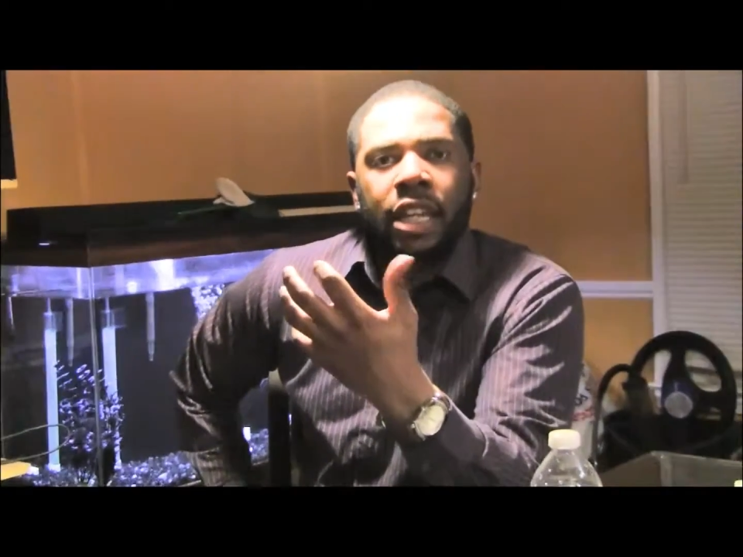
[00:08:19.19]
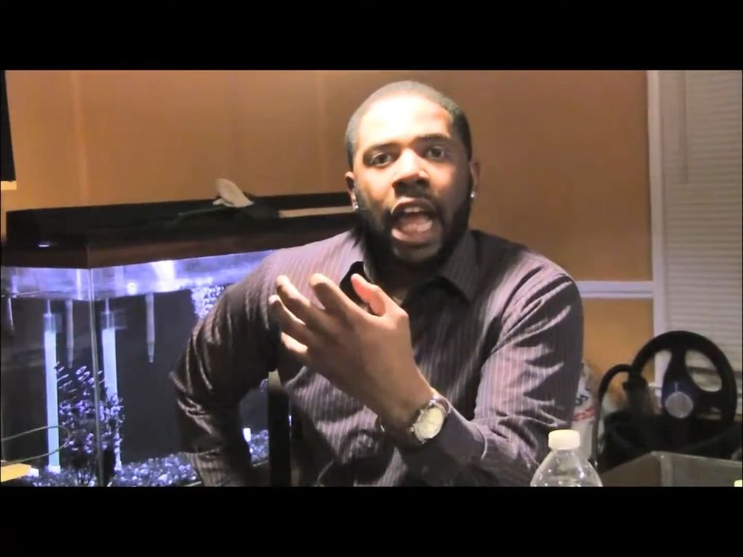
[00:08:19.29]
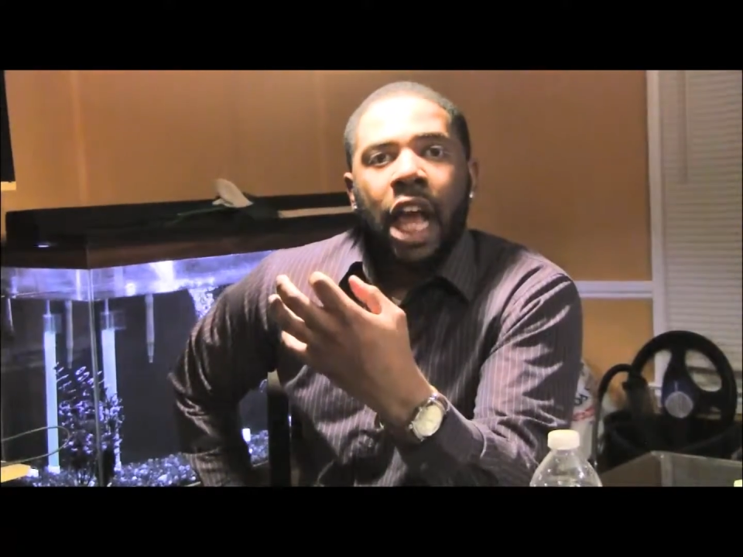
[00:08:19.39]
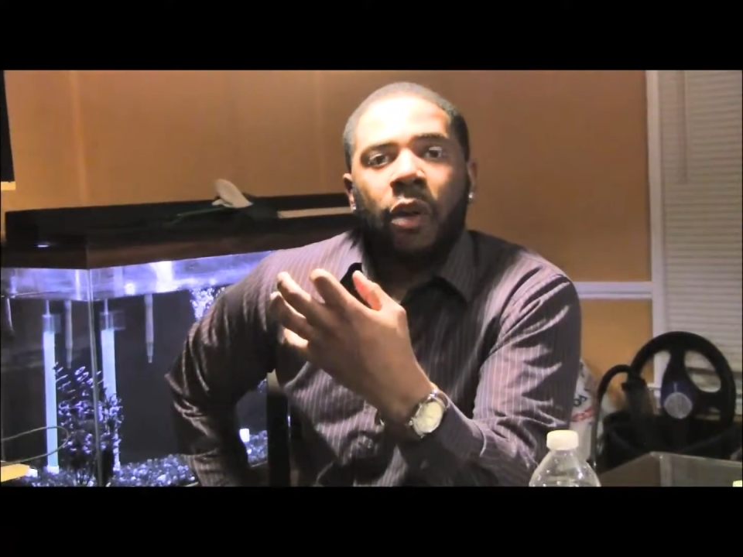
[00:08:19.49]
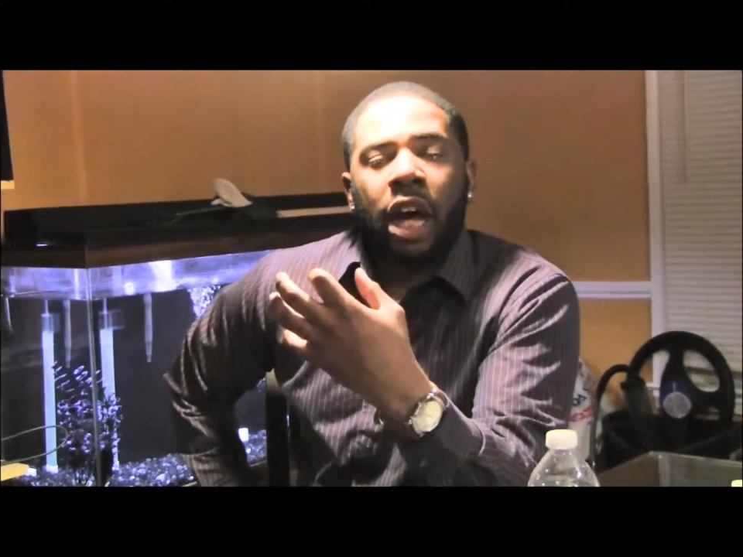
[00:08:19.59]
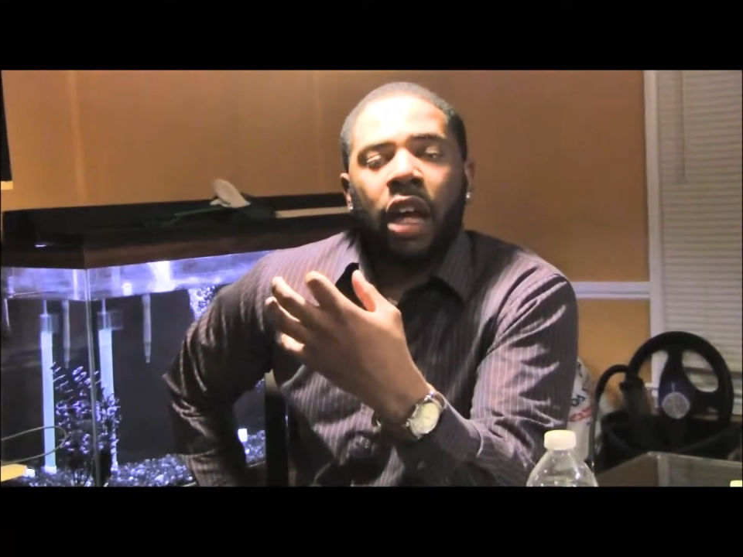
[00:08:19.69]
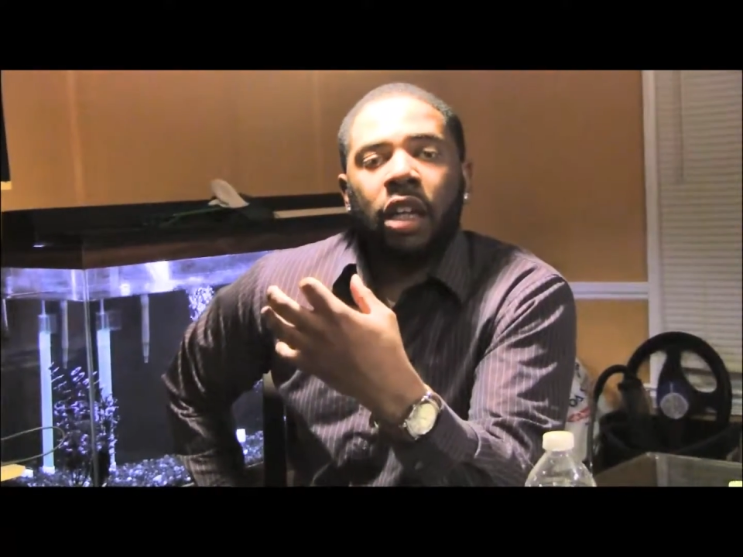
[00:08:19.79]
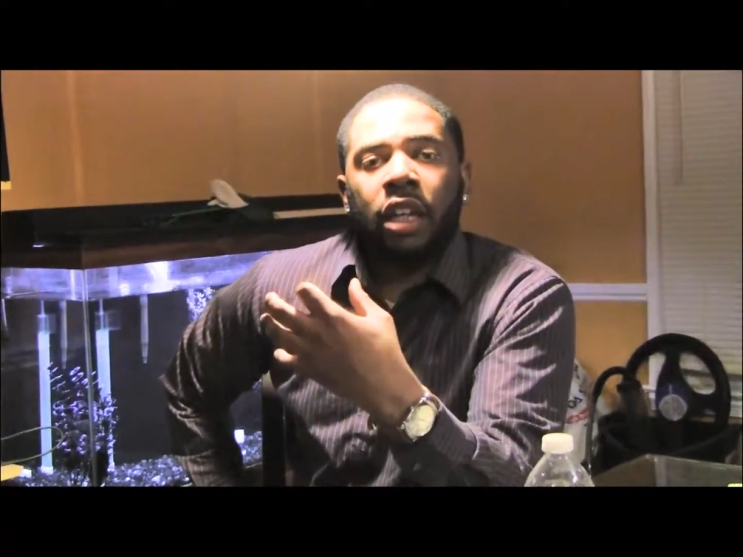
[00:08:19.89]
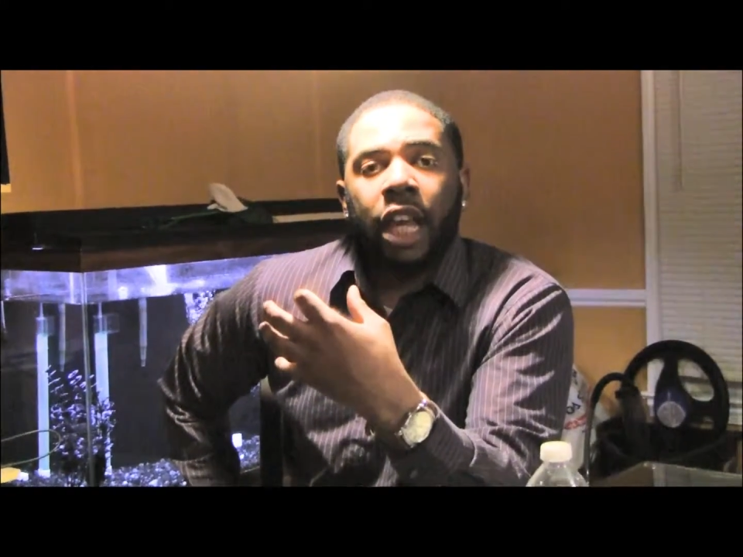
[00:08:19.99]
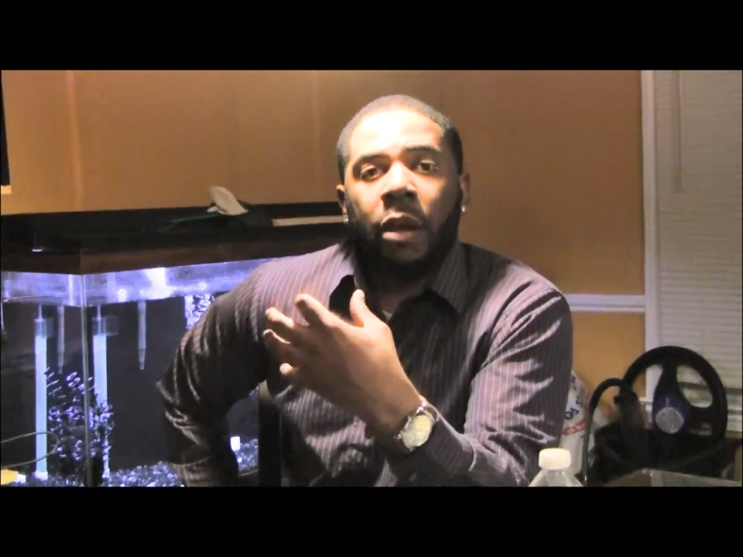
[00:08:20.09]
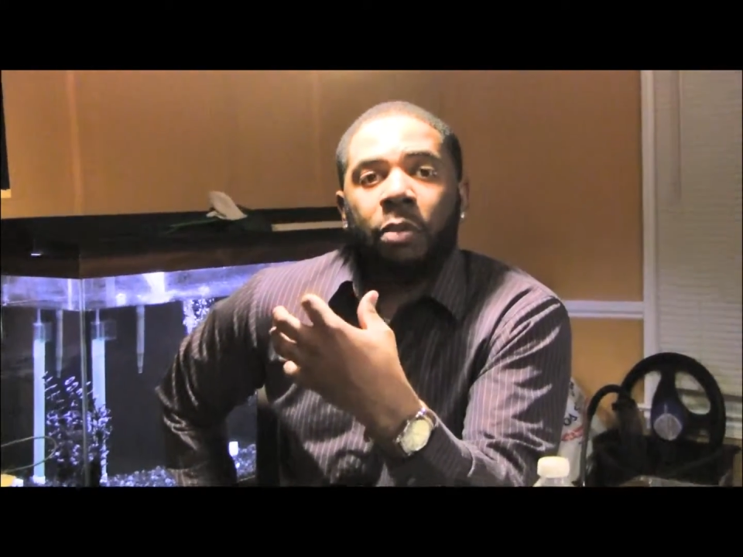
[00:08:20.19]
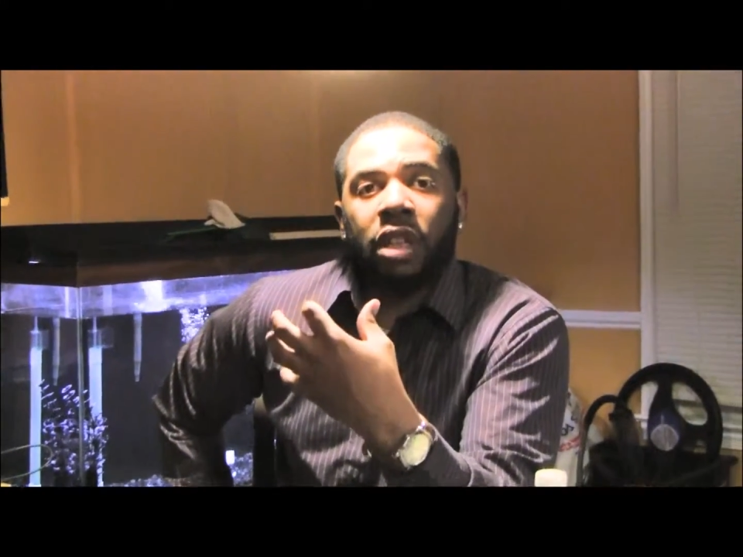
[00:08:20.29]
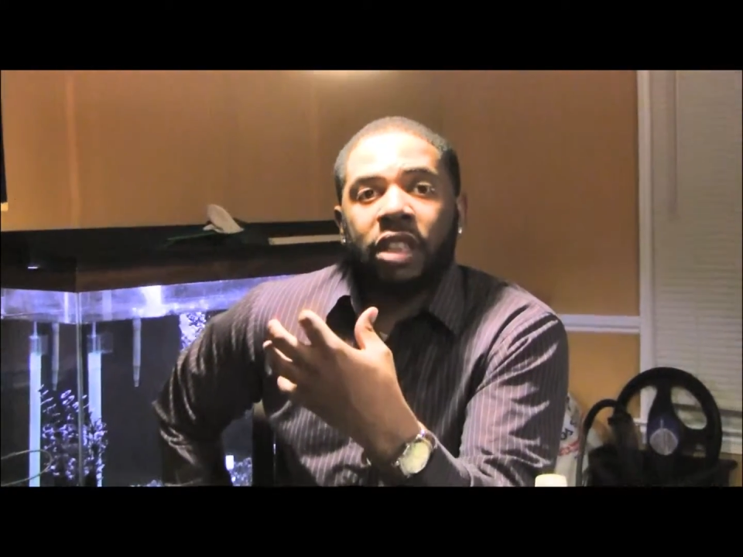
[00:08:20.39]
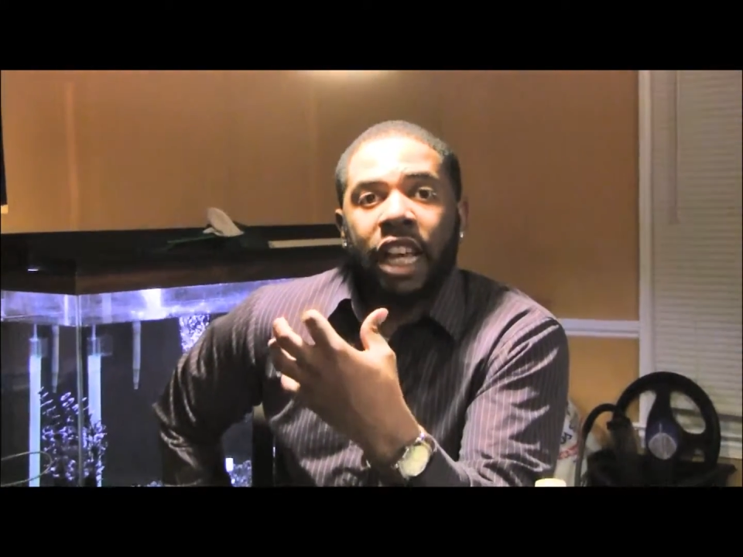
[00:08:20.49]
Now I look at books